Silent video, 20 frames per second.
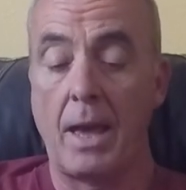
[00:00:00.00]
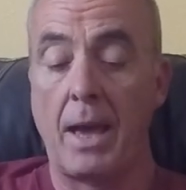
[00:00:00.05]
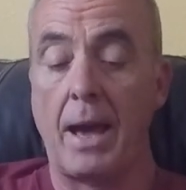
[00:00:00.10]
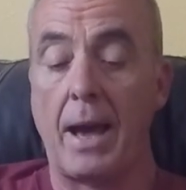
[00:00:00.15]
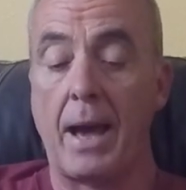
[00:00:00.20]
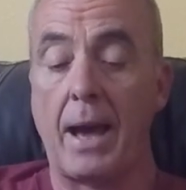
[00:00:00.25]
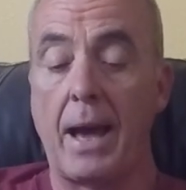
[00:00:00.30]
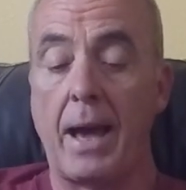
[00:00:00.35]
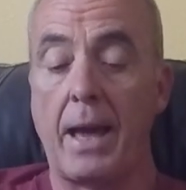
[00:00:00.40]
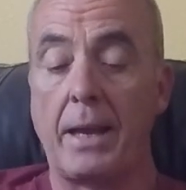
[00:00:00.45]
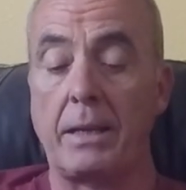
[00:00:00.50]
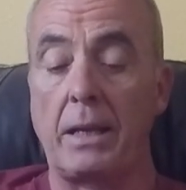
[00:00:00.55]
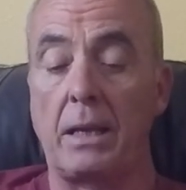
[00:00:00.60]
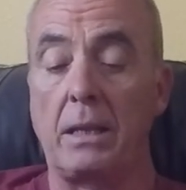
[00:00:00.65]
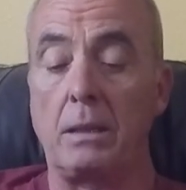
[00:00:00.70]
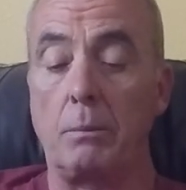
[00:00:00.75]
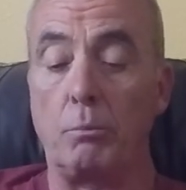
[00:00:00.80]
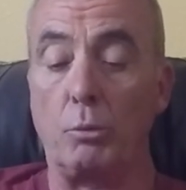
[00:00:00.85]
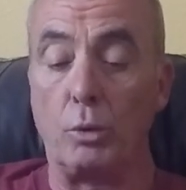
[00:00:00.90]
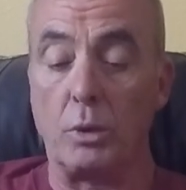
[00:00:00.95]
And in
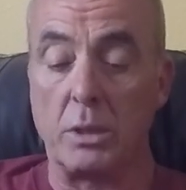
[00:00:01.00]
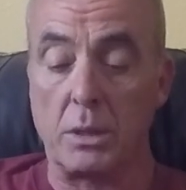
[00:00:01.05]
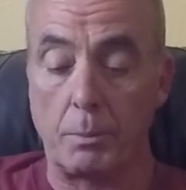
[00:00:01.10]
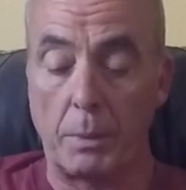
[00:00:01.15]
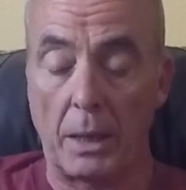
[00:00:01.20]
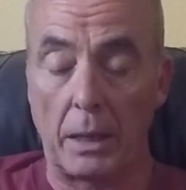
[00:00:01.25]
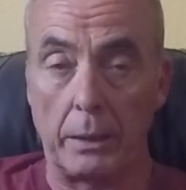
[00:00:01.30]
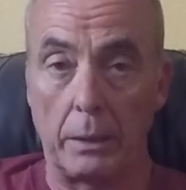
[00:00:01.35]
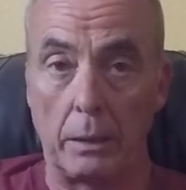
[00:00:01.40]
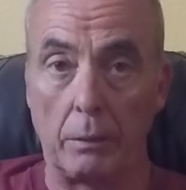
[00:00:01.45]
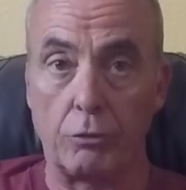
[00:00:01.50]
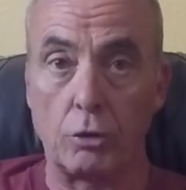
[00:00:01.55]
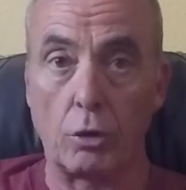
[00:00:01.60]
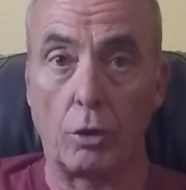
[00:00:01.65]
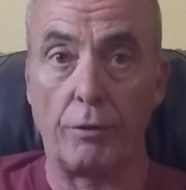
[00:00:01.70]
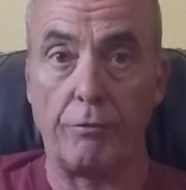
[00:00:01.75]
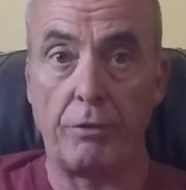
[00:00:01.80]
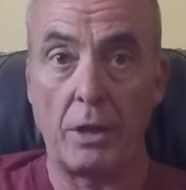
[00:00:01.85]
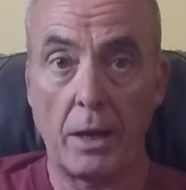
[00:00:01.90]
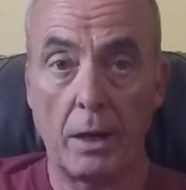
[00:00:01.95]
the municipality of
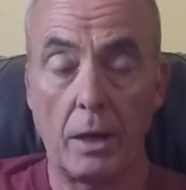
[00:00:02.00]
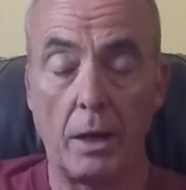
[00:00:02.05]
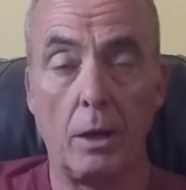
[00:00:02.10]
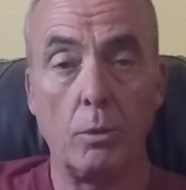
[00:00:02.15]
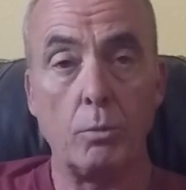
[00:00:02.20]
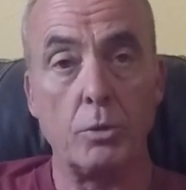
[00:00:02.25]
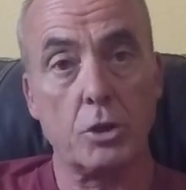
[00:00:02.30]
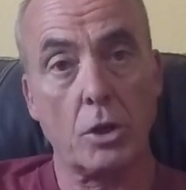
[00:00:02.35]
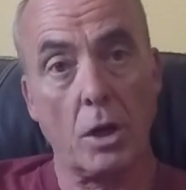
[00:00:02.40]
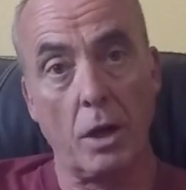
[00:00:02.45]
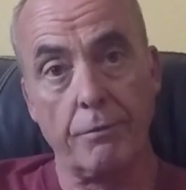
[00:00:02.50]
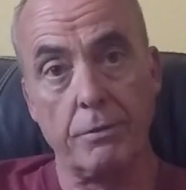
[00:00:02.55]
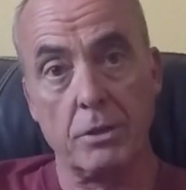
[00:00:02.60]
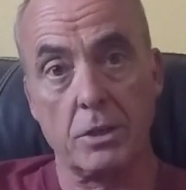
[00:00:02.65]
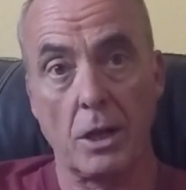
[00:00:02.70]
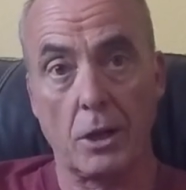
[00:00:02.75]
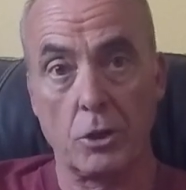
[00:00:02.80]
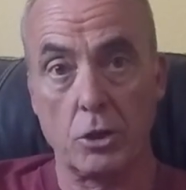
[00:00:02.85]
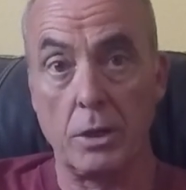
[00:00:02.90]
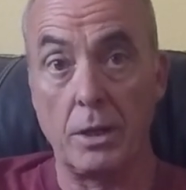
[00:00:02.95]
Torrevieja, which covers
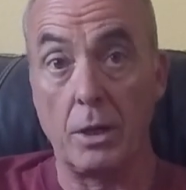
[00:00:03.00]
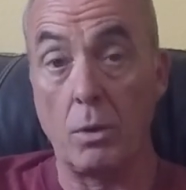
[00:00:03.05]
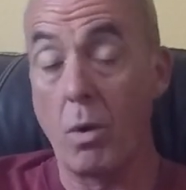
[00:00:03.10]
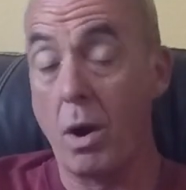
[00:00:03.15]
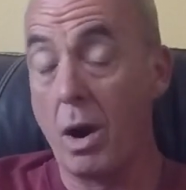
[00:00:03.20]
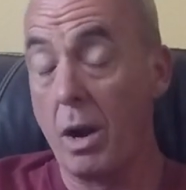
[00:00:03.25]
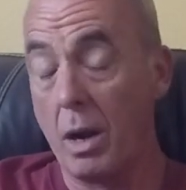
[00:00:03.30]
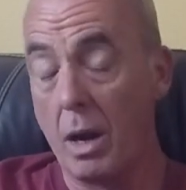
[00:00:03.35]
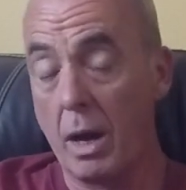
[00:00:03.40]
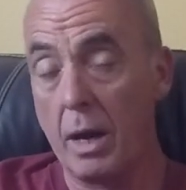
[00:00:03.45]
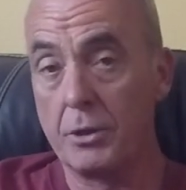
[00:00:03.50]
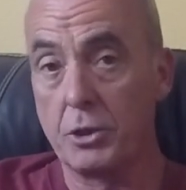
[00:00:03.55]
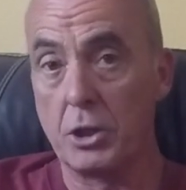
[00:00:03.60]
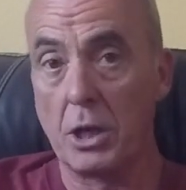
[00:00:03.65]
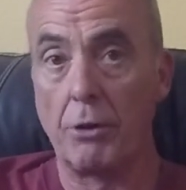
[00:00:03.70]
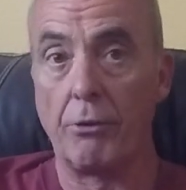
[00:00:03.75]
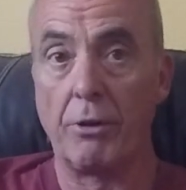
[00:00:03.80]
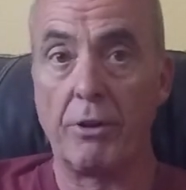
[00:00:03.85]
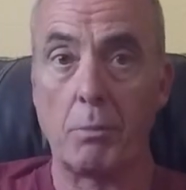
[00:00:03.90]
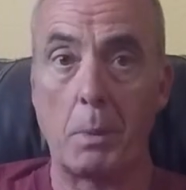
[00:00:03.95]
actually quite a large
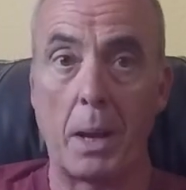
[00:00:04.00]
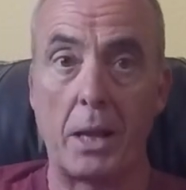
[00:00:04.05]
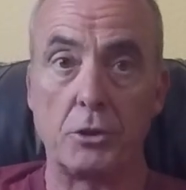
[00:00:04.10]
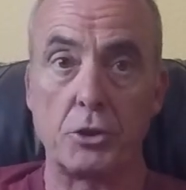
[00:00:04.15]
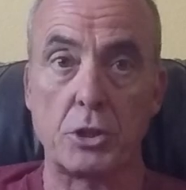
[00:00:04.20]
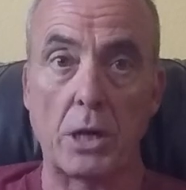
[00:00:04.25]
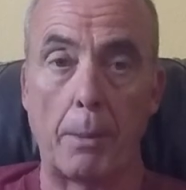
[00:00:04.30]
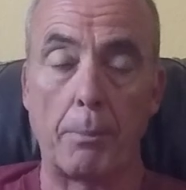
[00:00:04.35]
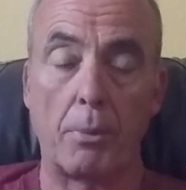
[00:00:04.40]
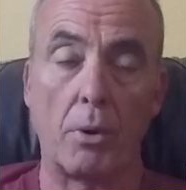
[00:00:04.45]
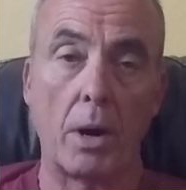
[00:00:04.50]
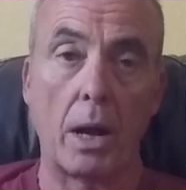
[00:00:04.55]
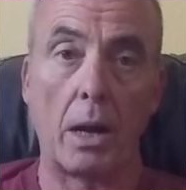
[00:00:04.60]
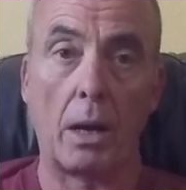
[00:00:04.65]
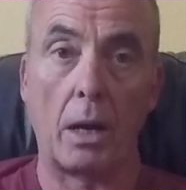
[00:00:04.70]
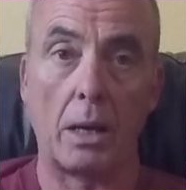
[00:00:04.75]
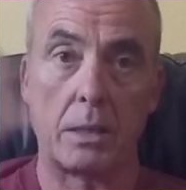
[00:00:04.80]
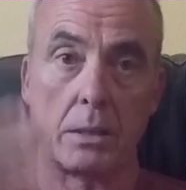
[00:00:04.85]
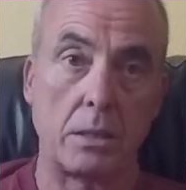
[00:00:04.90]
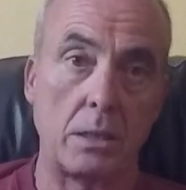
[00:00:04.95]
area, El Chaparral,
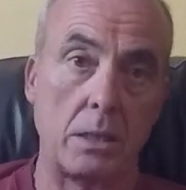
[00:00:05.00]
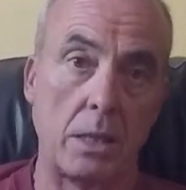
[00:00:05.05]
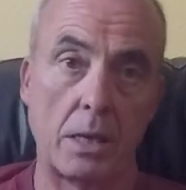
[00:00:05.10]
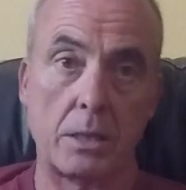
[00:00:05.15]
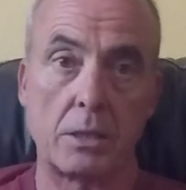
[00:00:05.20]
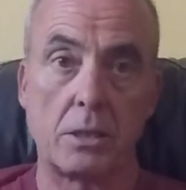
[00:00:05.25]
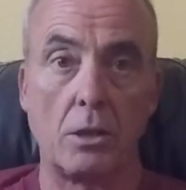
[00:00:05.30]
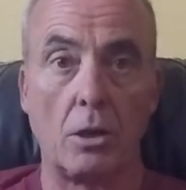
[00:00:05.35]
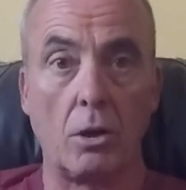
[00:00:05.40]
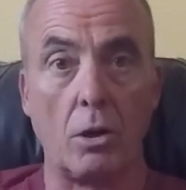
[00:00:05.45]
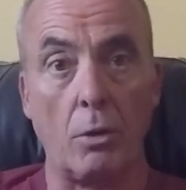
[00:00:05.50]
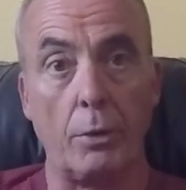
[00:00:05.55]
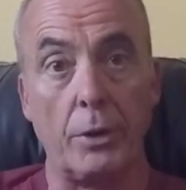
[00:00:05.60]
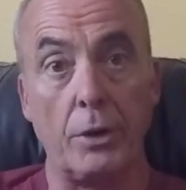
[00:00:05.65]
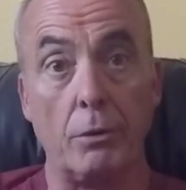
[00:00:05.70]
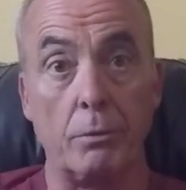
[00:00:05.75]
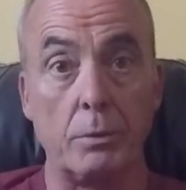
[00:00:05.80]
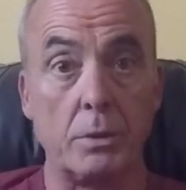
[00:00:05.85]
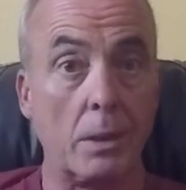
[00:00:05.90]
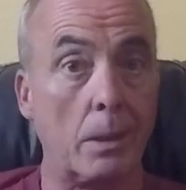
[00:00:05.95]
La Siesta, going
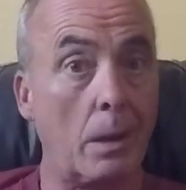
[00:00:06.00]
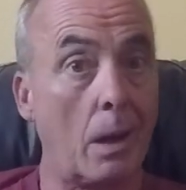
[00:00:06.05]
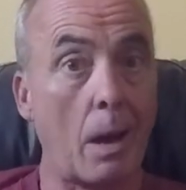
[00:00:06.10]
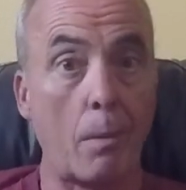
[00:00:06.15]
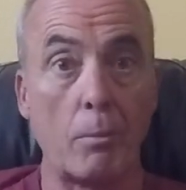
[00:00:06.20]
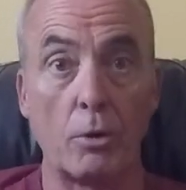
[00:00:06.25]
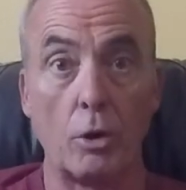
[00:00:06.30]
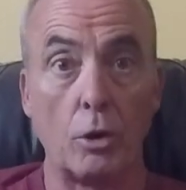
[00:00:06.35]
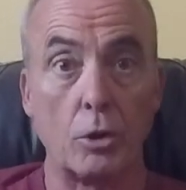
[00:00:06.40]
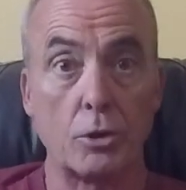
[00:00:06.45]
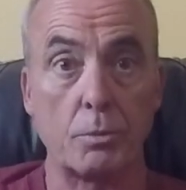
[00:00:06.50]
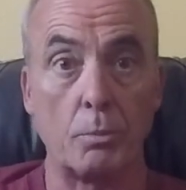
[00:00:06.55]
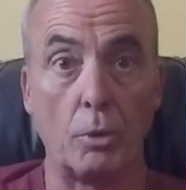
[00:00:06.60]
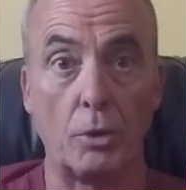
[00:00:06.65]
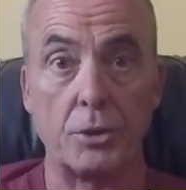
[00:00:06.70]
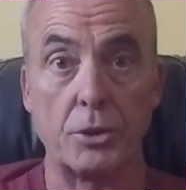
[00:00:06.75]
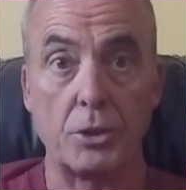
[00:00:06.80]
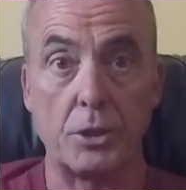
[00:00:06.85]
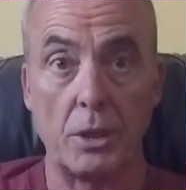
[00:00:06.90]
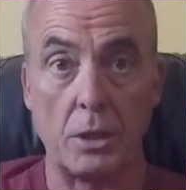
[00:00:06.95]
over to Los
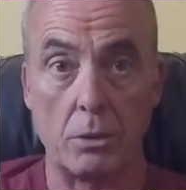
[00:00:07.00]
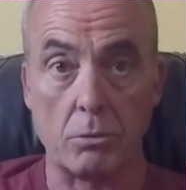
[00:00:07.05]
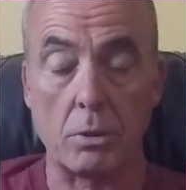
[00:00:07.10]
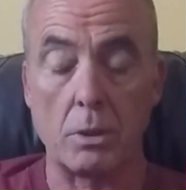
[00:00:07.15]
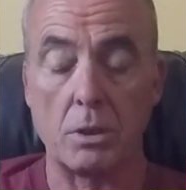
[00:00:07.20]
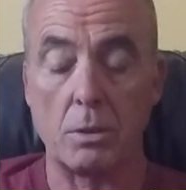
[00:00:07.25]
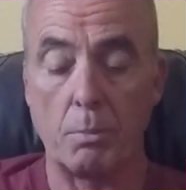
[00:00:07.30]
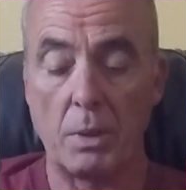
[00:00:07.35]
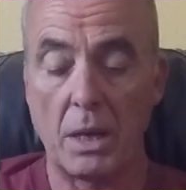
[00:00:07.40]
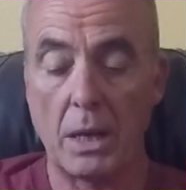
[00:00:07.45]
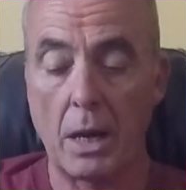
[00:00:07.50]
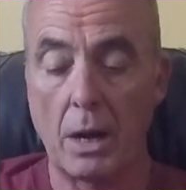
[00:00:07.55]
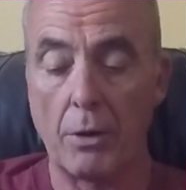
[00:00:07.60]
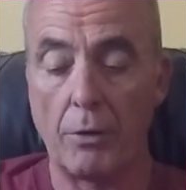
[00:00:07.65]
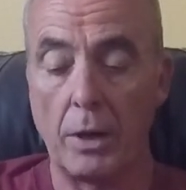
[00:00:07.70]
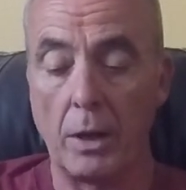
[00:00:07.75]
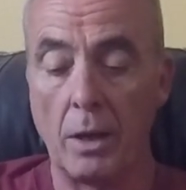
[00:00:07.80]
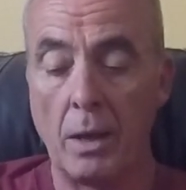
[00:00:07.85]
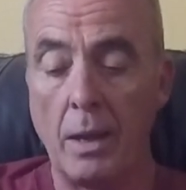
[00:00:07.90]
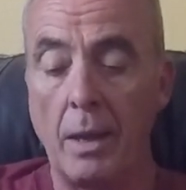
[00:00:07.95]
Montesinos, so it's a big
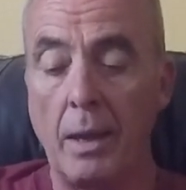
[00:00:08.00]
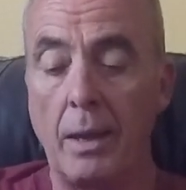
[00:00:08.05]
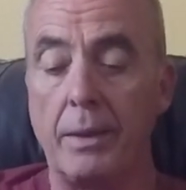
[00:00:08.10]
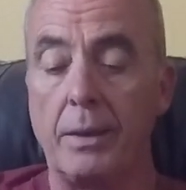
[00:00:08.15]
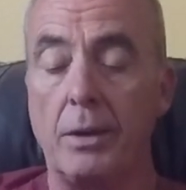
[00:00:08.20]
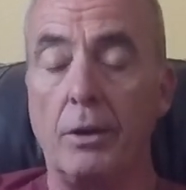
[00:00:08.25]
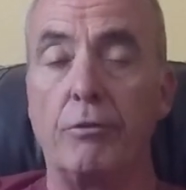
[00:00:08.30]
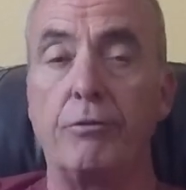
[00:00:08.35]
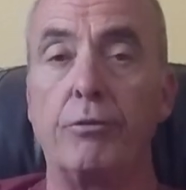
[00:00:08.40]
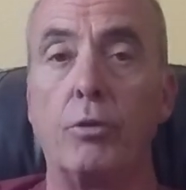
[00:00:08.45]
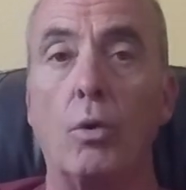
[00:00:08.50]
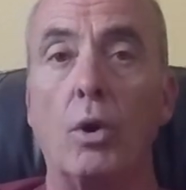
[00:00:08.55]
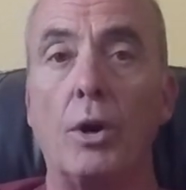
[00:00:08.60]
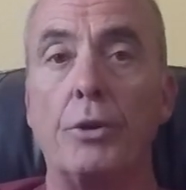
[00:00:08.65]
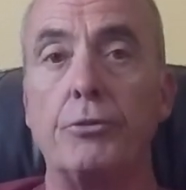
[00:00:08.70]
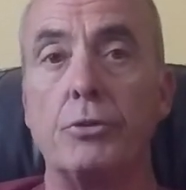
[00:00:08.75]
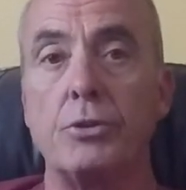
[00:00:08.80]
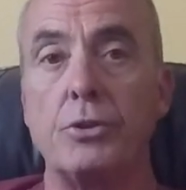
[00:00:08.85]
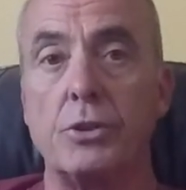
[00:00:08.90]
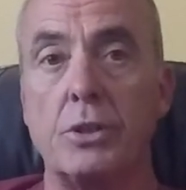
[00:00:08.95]
area, there are
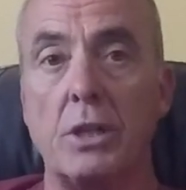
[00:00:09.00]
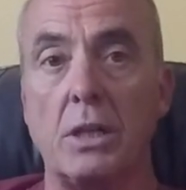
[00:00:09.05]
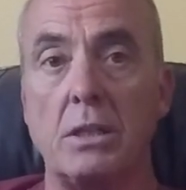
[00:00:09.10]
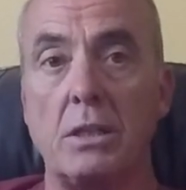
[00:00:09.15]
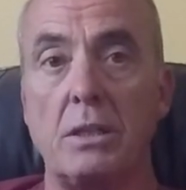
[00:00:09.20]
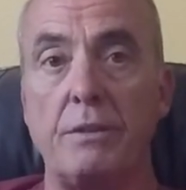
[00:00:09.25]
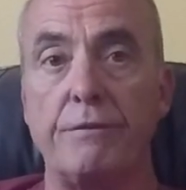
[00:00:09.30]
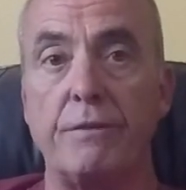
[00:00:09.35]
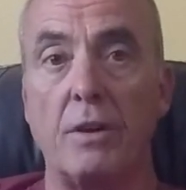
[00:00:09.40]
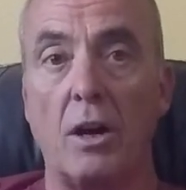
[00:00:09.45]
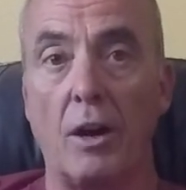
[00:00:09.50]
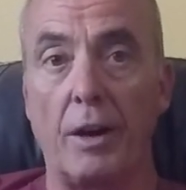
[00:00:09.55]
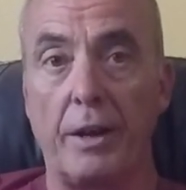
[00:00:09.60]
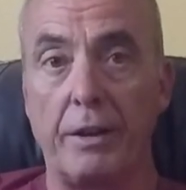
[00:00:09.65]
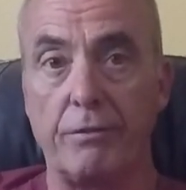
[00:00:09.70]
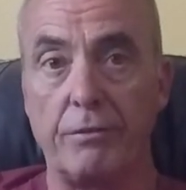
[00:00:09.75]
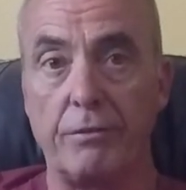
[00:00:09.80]
465.